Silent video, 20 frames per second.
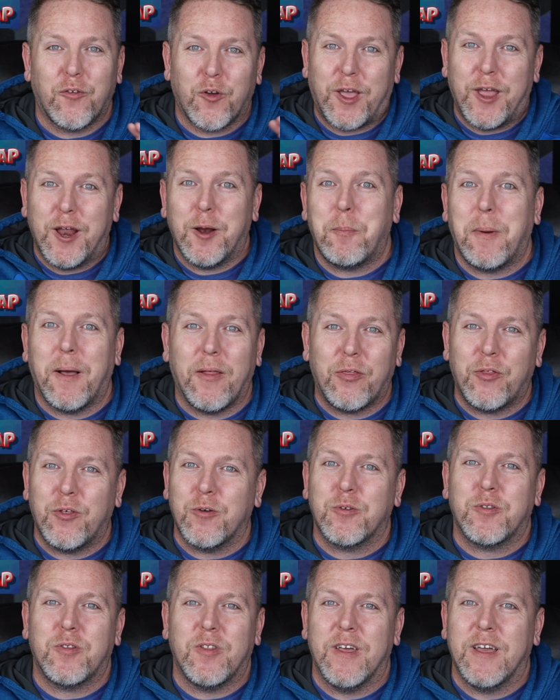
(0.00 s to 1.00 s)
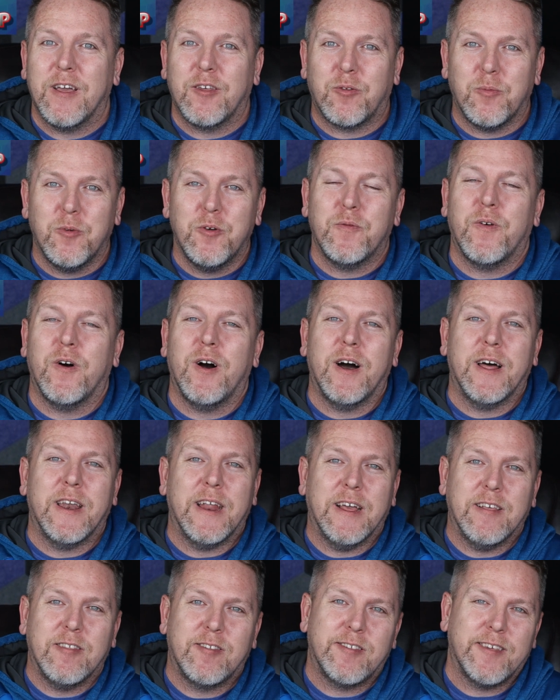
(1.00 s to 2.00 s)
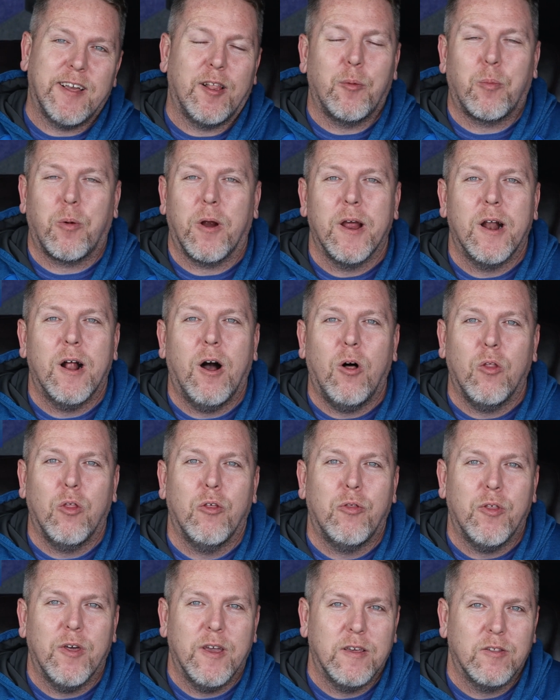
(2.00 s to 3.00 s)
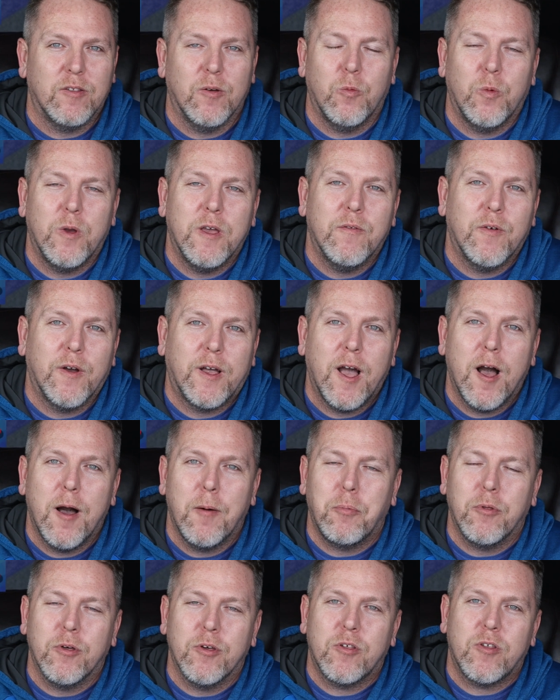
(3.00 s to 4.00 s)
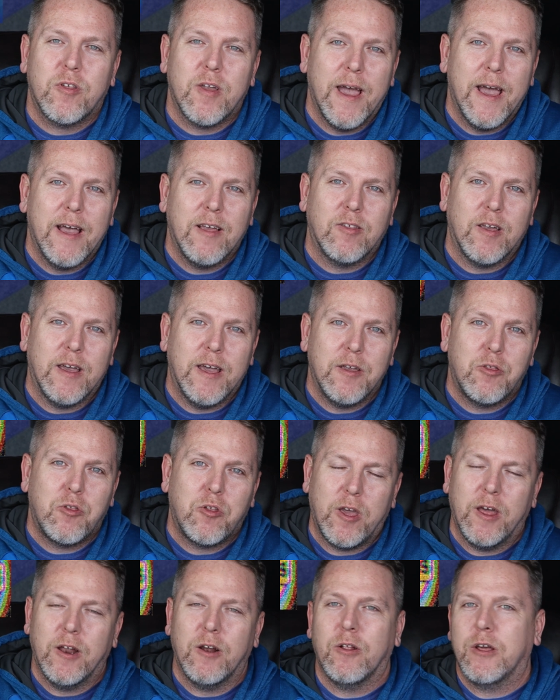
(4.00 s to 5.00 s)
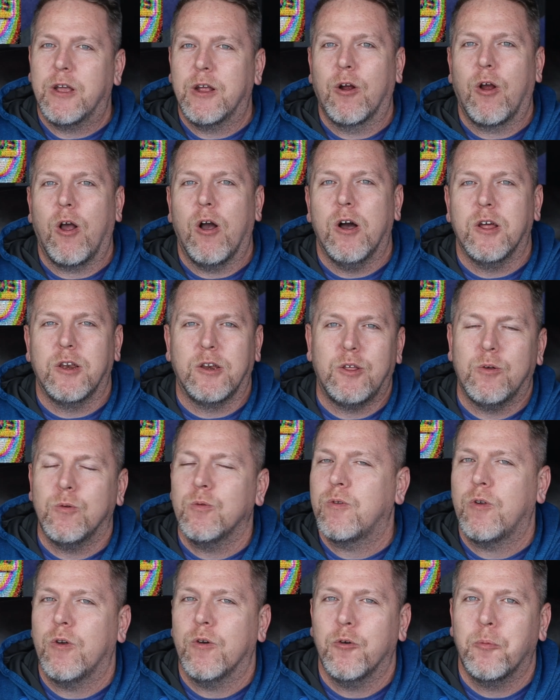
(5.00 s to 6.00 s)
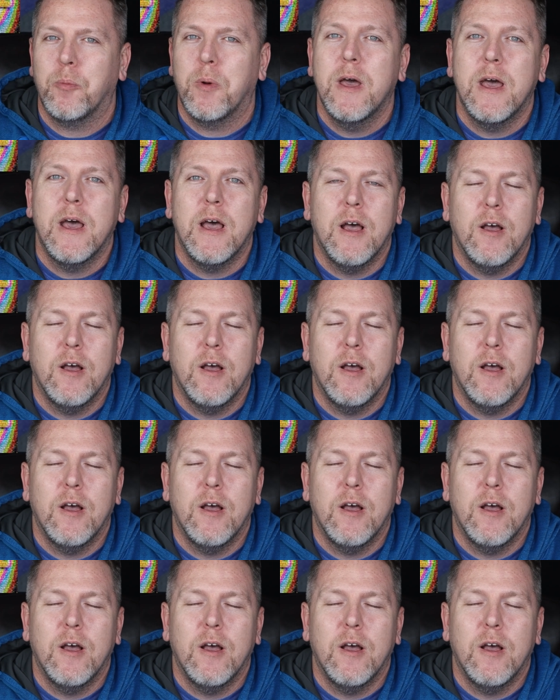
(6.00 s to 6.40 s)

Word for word: forget about those things, move on, and celebrate all the things that we have accomplished as a channel here on YouTube.